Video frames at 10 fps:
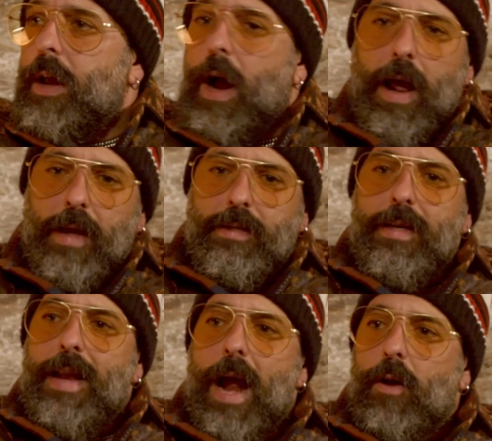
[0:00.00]
I, as a
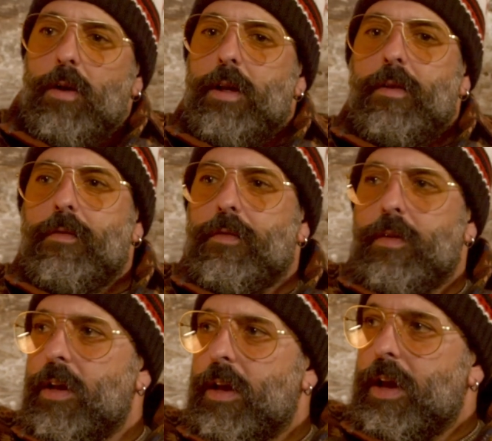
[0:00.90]
narrative,
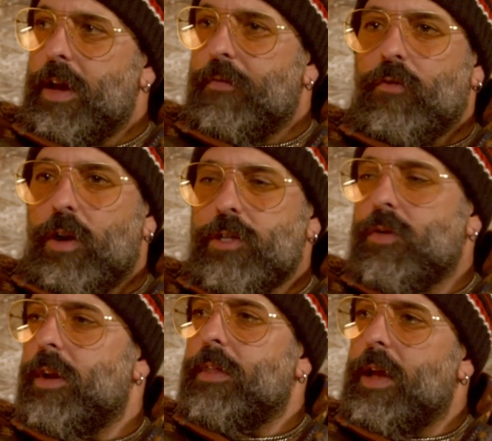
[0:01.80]
it
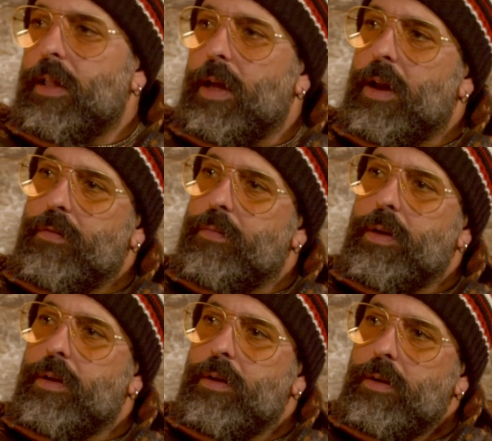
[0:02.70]
frustrated the hell out of
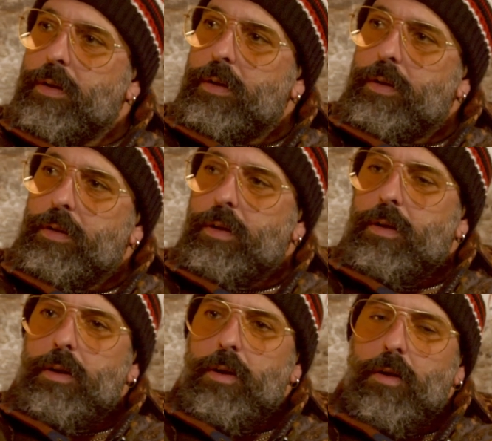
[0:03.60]
me. Yeah.
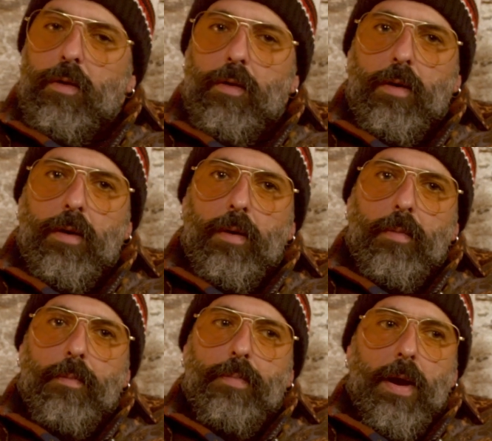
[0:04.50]
The you know.
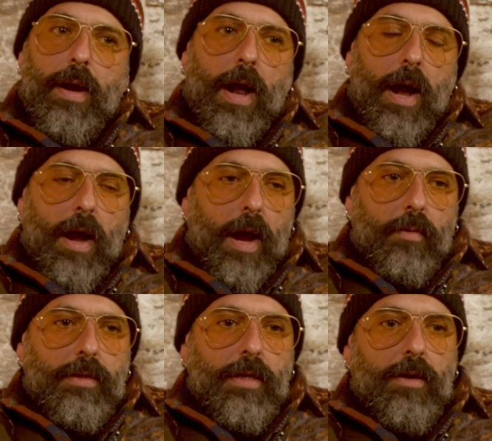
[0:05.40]
Right. But I, I
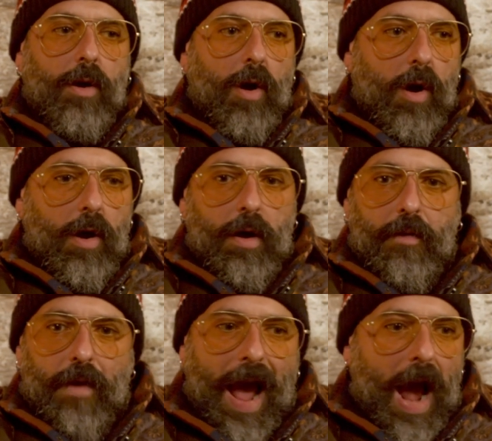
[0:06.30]
was in awe
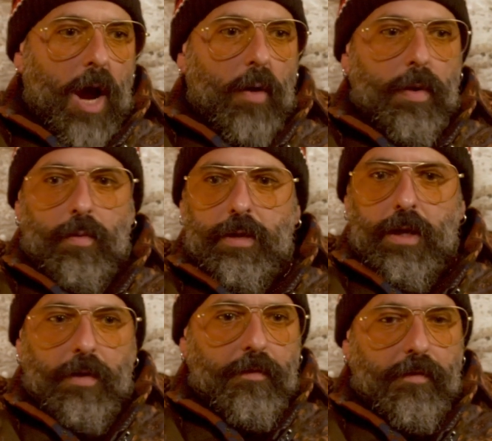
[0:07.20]
of how it was
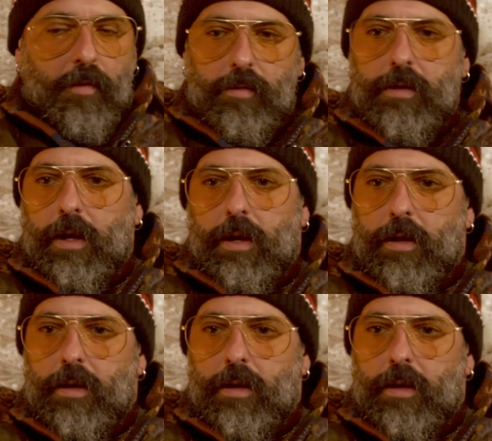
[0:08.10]
unfolding.